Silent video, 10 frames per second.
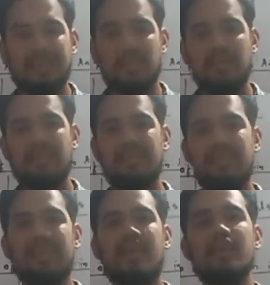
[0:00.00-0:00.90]

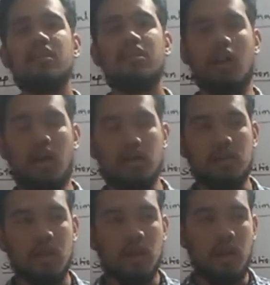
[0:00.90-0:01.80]
sticky tongue.
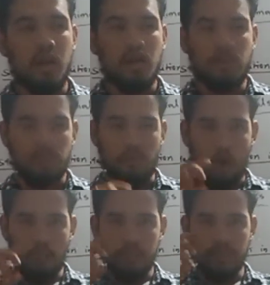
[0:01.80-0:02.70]

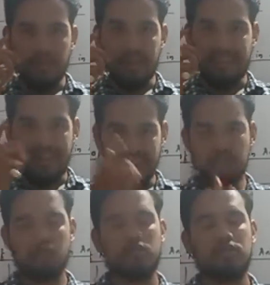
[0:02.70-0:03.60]
From that
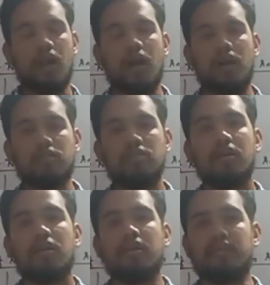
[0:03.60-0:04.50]
tongue,
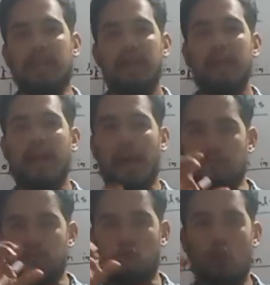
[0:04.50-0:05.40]
they
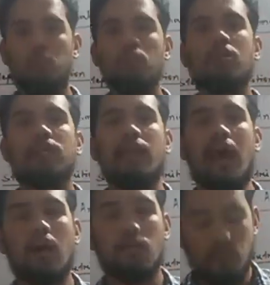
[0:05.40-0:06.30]
absorb their
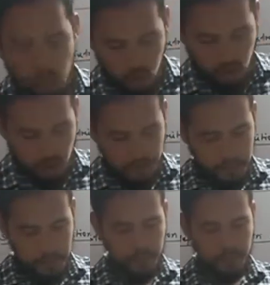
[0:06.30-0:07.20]
food.
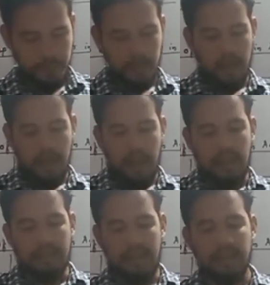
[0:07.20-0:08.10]

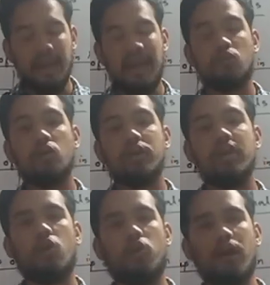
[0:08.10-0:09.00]
Then aquatic
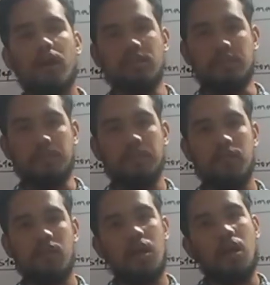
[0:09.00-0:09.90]
organism,
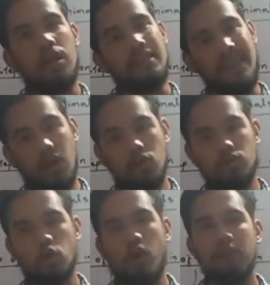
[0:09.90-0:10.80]
they also
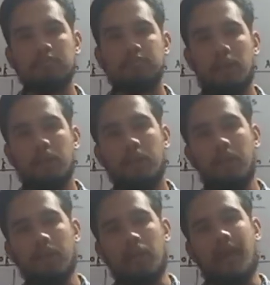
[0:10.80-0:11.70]
have some
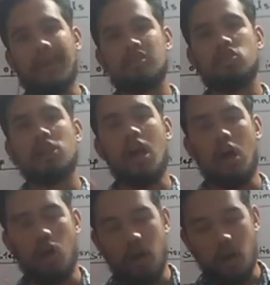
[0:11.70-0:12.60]
extra
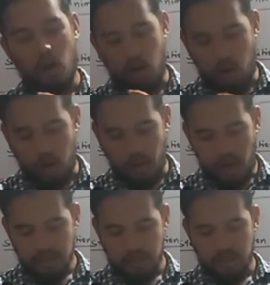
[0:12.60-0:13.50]
organs,